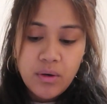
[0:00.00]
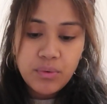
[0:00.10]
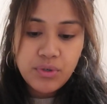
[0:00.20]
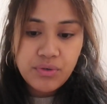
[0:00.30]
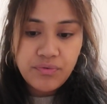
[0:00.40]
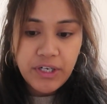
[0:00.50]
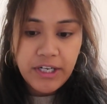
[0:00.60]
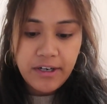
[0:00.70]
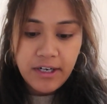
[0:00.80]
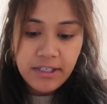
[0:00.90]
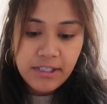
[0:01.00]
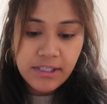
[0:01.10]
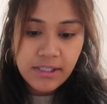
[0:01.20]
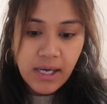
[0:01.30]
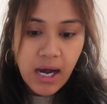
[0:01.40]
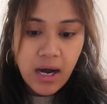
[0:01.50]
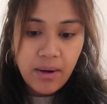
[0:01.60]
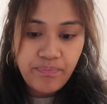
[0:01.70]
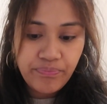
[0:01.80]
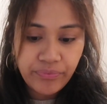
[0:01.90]
which was really nice.
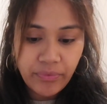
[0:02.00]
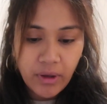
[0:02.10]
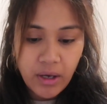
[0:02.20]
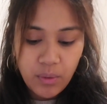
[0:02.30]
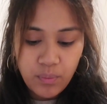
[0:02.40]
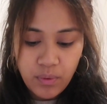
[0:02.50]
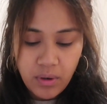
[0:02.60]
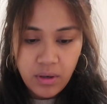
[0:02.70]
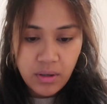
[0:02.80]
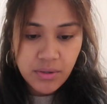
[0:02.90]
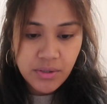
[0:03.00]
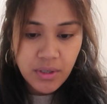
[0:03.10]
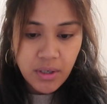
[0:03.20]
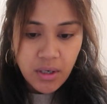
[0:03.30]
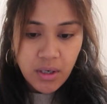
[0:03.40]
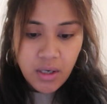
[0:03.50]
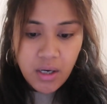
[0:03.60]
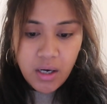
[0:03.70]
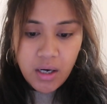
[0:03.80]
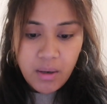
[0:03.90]
It was
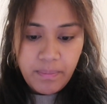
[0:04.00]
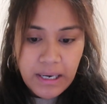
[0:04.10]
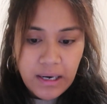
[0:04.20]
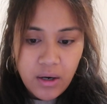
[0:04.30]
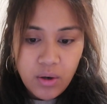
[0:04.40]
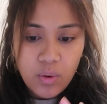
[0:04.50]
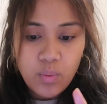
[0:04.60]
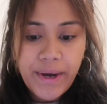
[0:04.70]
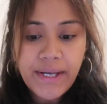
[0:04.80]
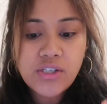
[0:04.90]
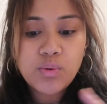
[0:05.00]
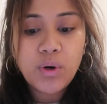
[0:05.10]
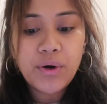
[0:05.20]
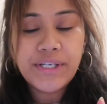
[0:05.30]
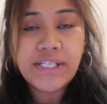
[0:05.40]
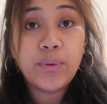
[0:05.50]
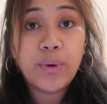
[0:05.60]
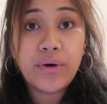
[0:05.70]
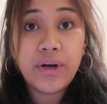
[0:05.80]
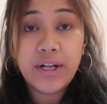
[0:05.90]
about weights, worries and
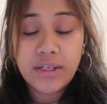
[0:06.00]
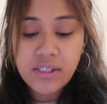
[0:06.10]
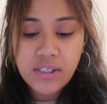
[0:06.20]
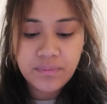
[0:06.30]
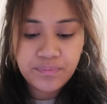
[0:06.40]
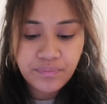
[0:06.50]
weariness.